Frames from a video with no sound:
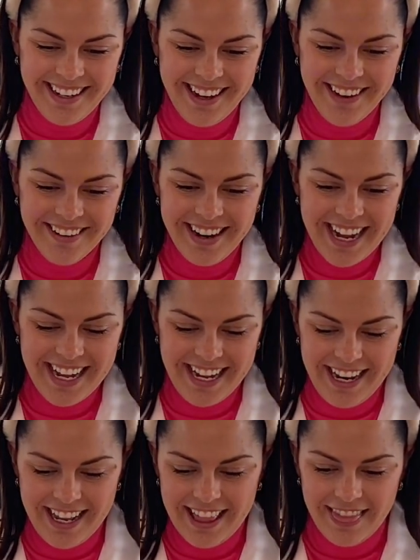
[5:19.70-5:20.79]
All
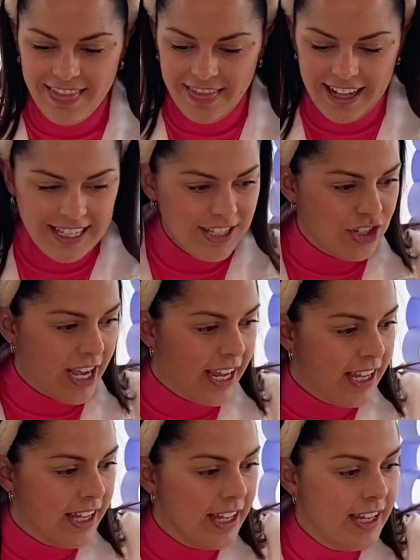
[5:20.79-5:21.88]
right, let's check
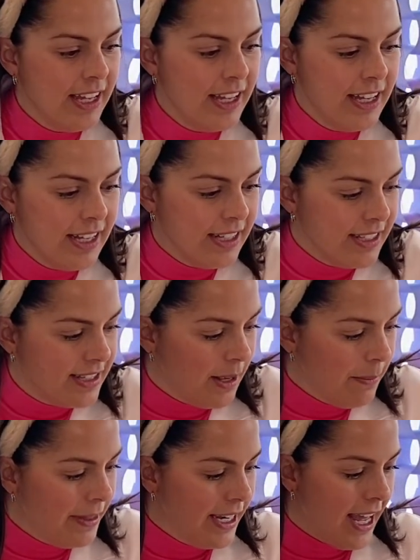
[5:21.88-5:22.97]

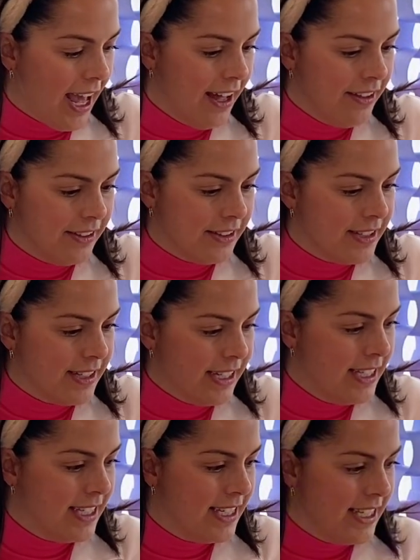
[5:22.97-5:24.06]
something else.
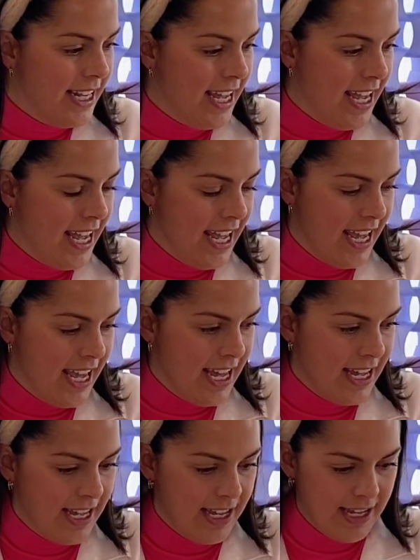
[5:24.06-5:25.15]
Let's see.
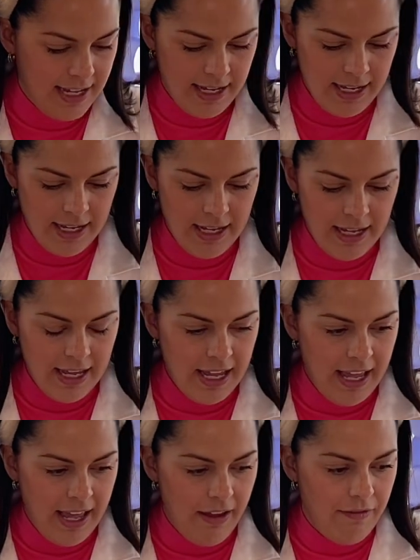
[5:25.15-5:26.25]

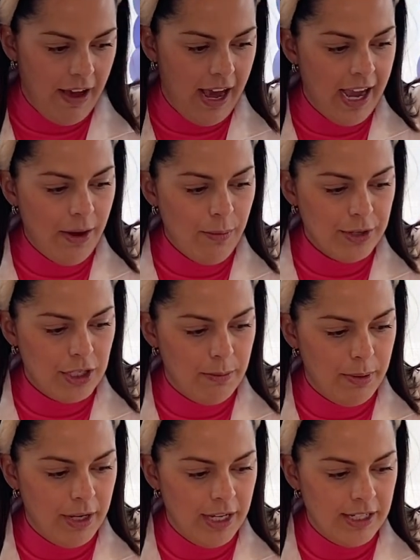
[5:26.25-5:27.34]
If I were to
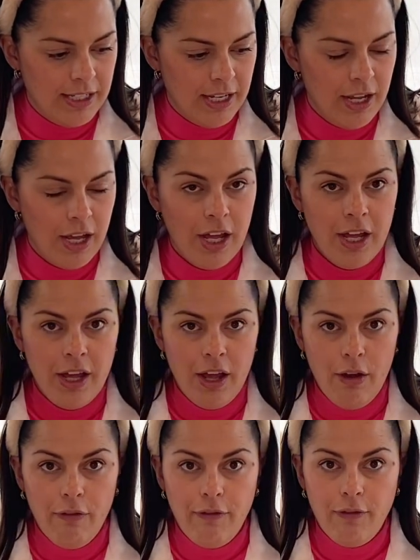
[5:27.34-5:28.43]
put
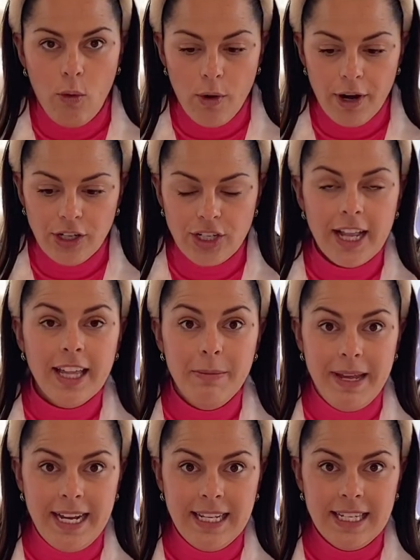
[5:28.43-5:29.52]
4 jelly
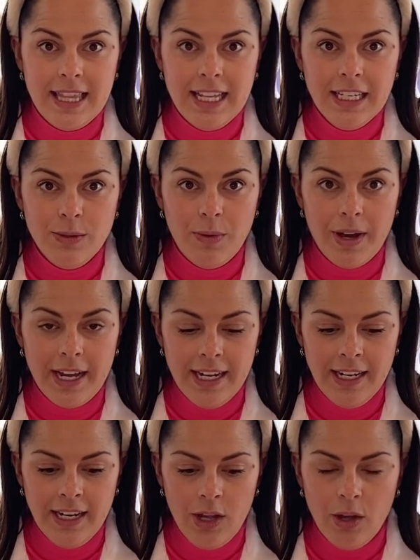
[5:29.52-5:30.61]
beans in this
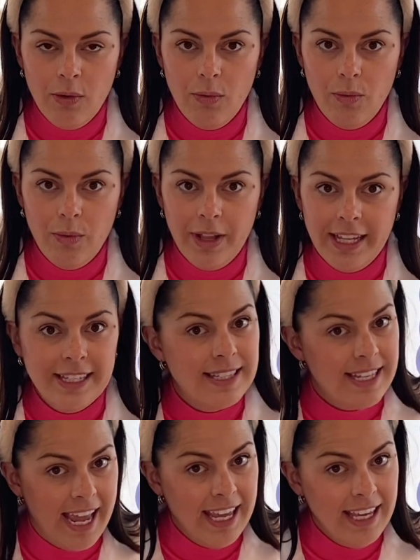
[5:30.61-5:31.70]
one, will it
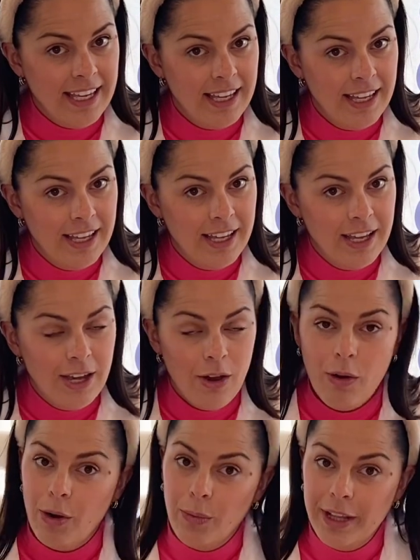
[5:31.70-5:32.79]
sink
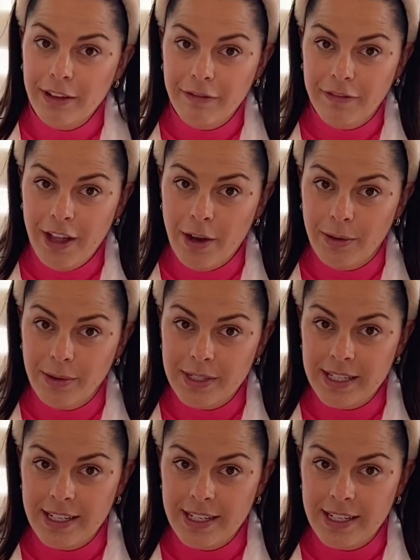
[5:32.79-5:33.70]
or will it float?